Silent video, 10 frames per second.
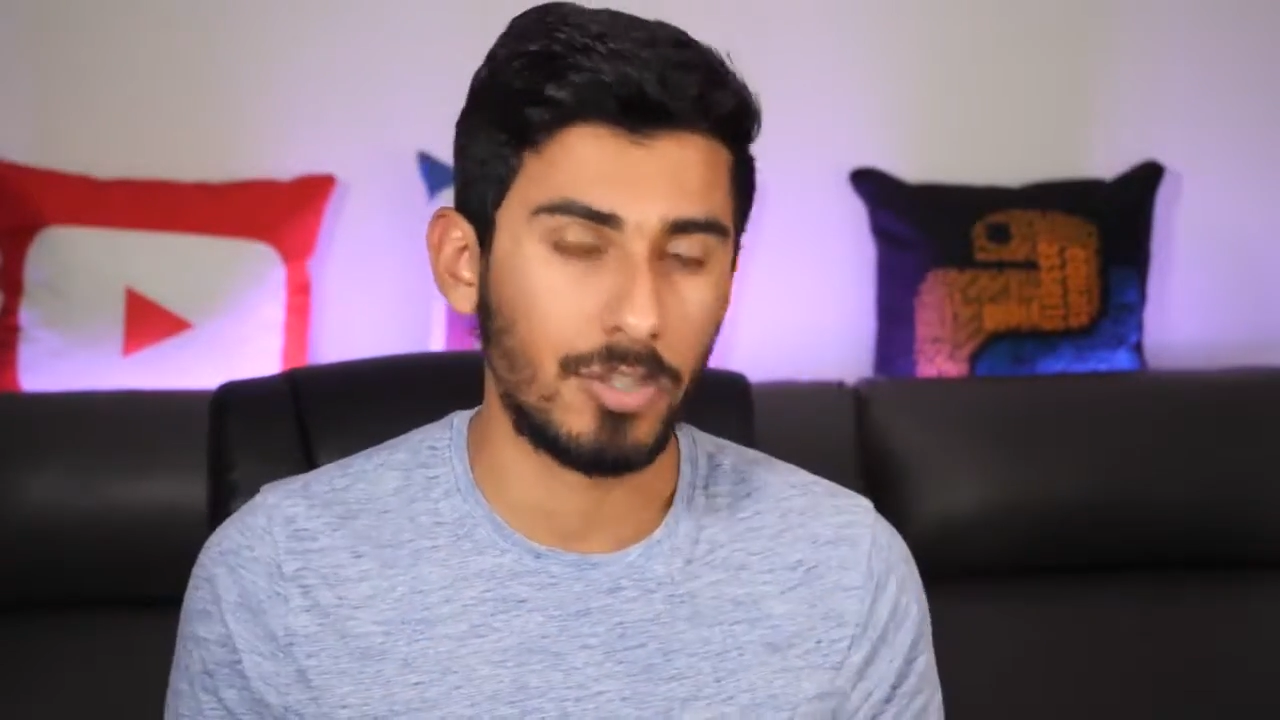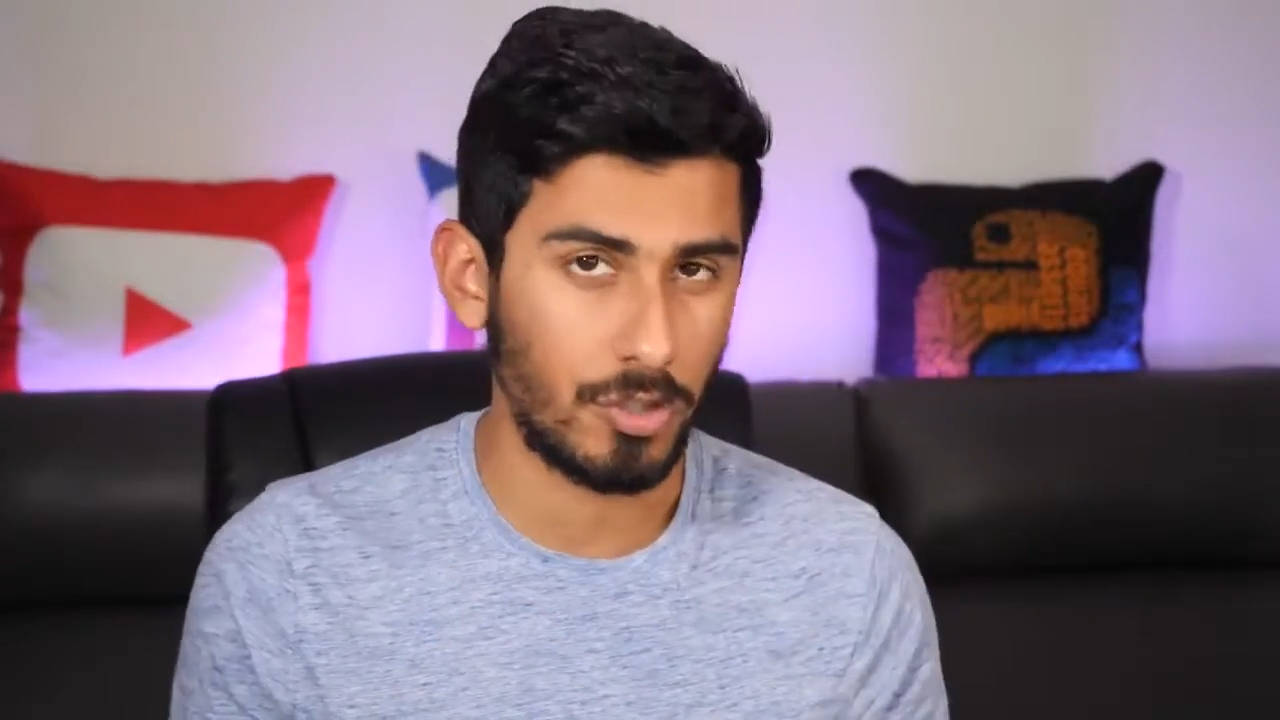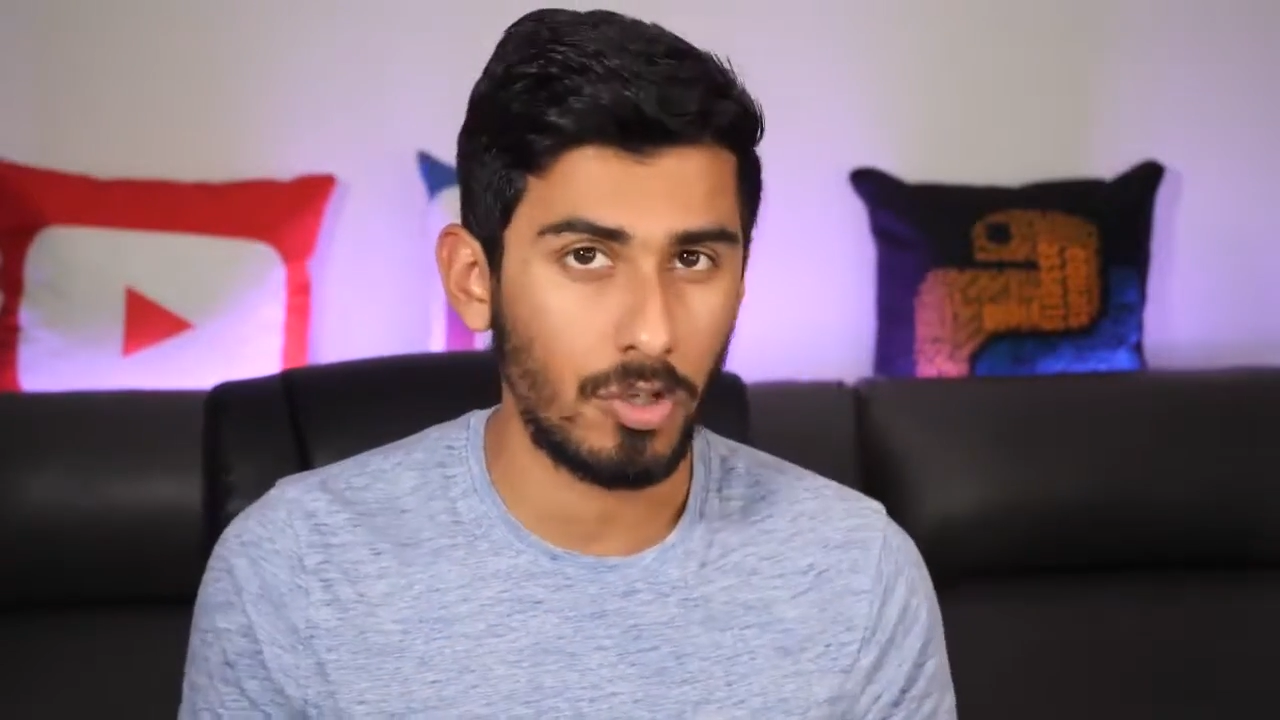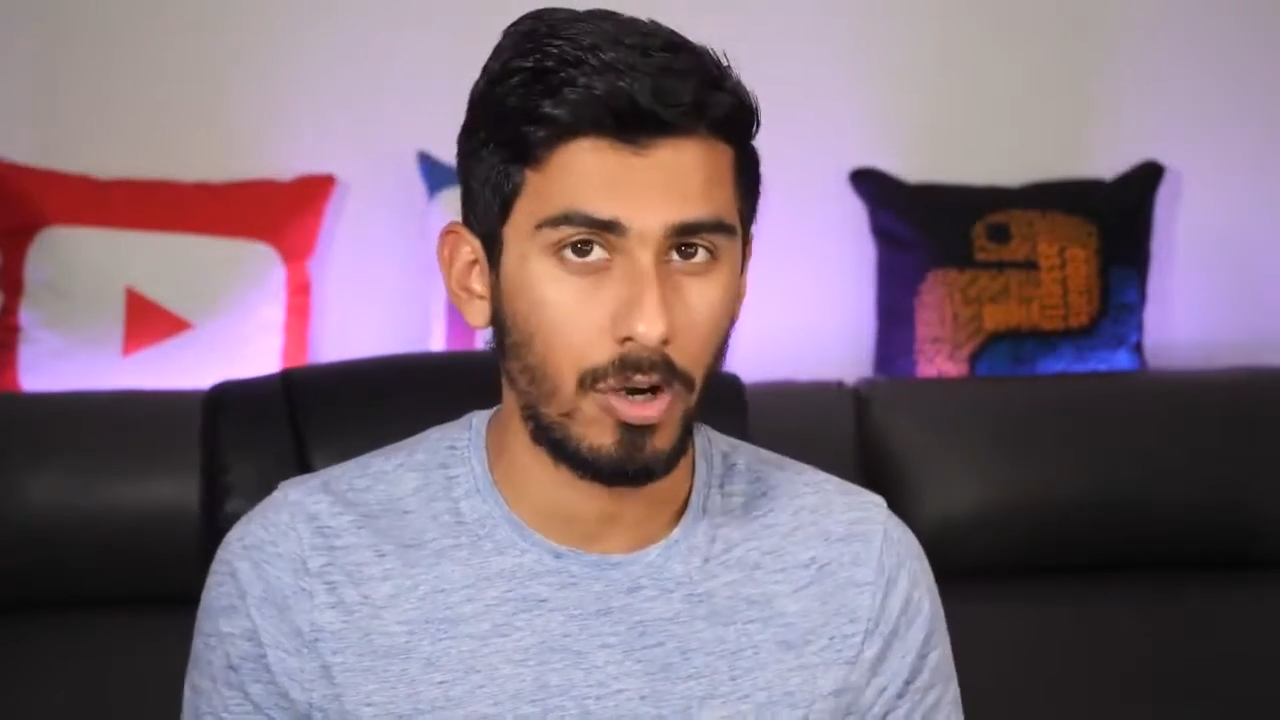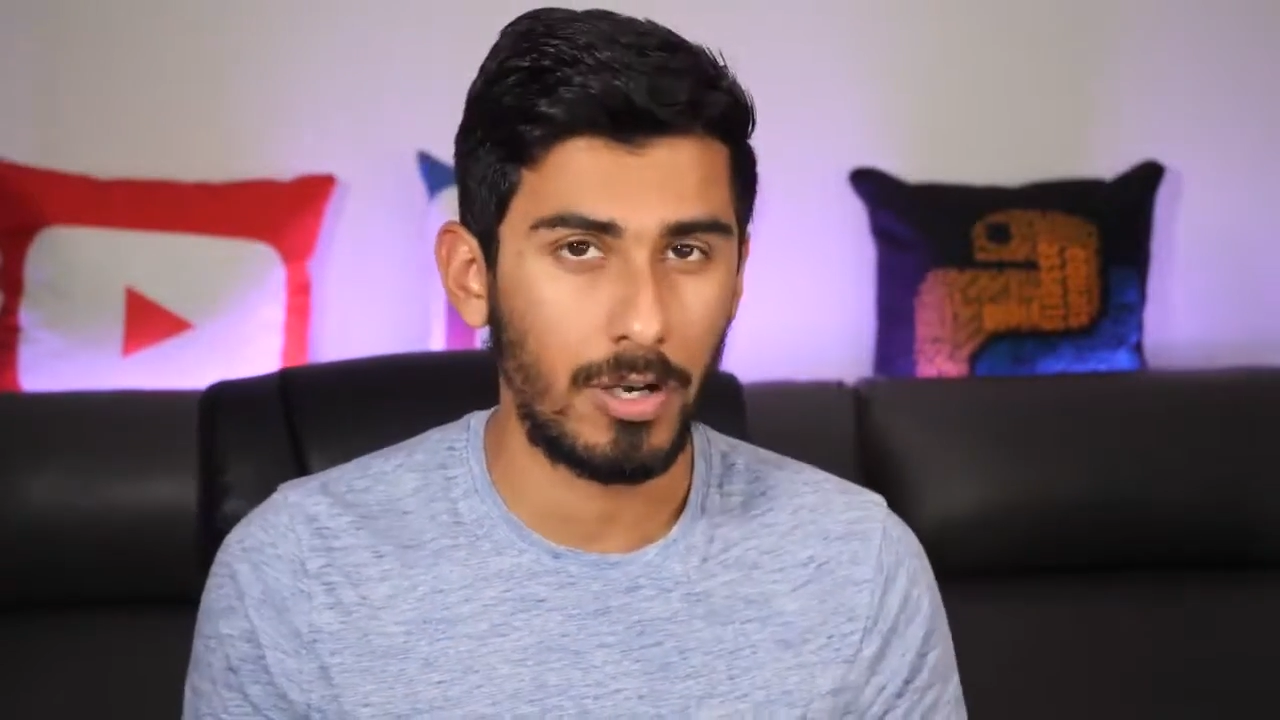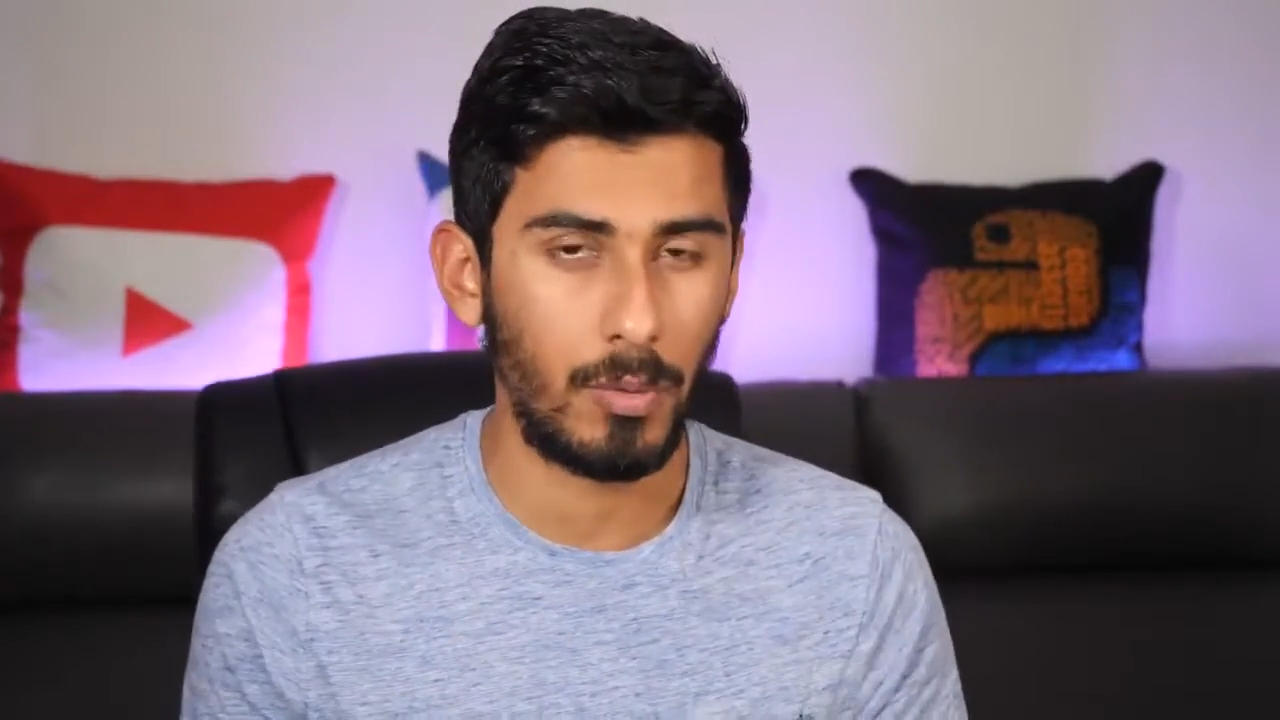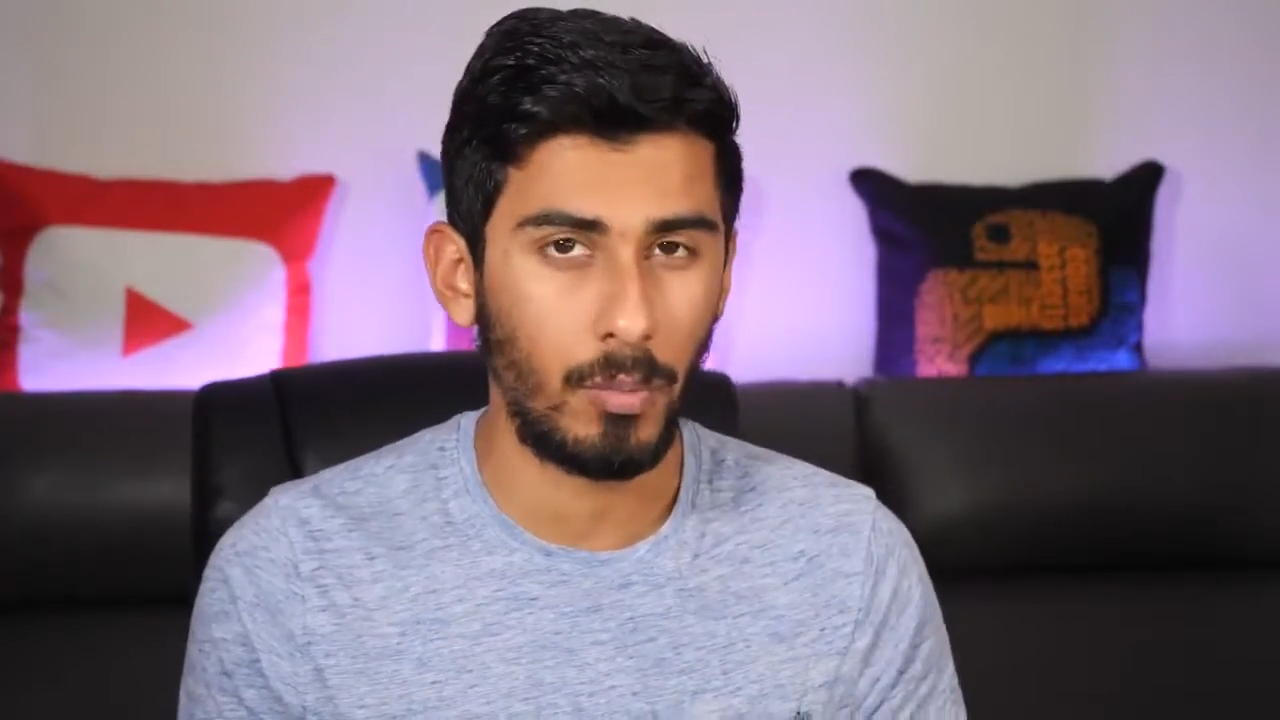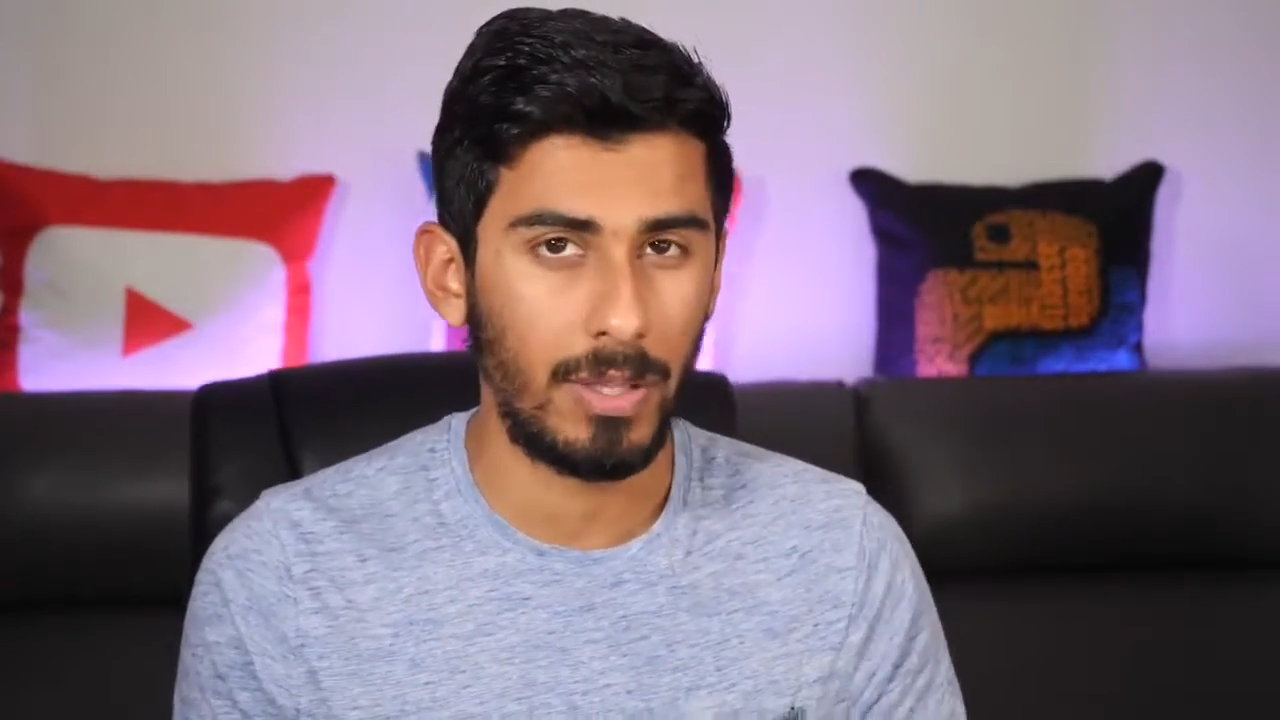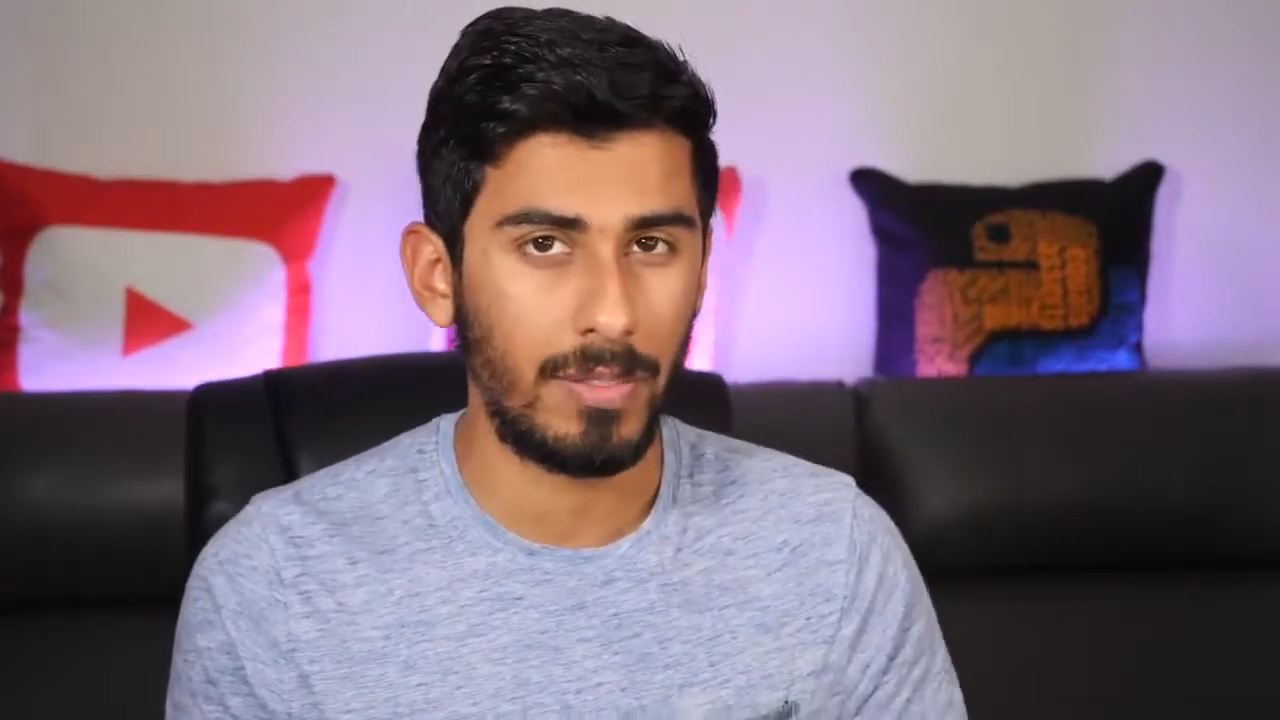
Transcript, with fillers: started